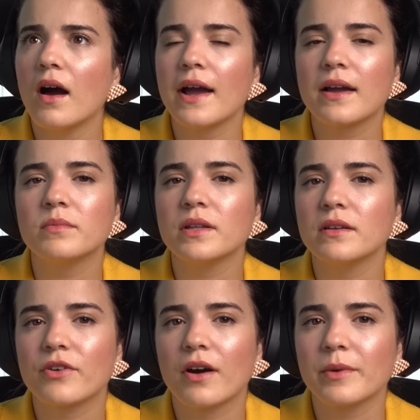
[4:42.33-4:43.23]
I
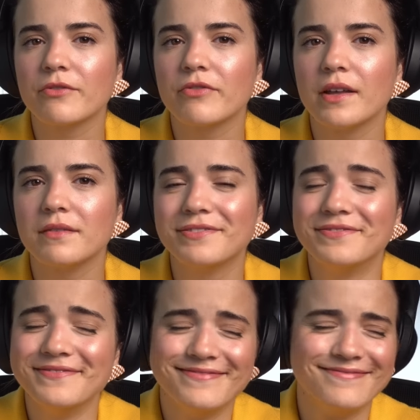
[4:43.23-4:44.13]
completely forgot about Finn.
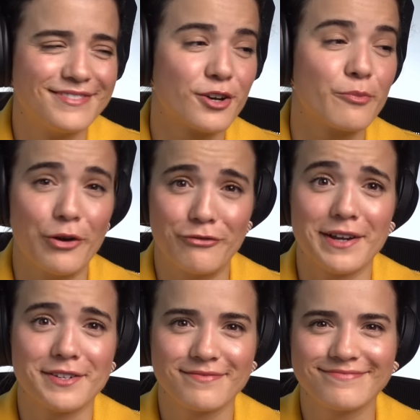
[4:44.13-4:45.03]
Her
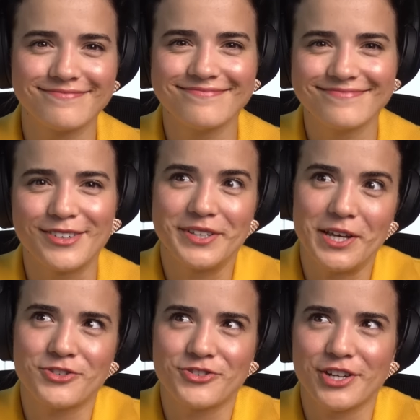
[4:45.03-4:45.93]
boyfriend. Her
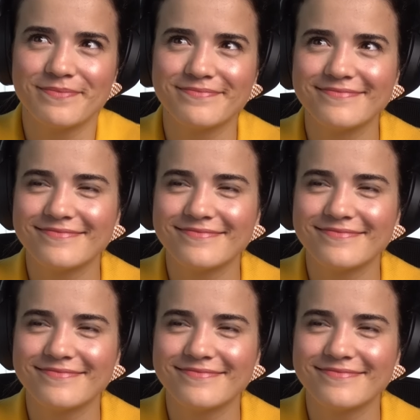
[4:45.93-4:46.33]
relationship.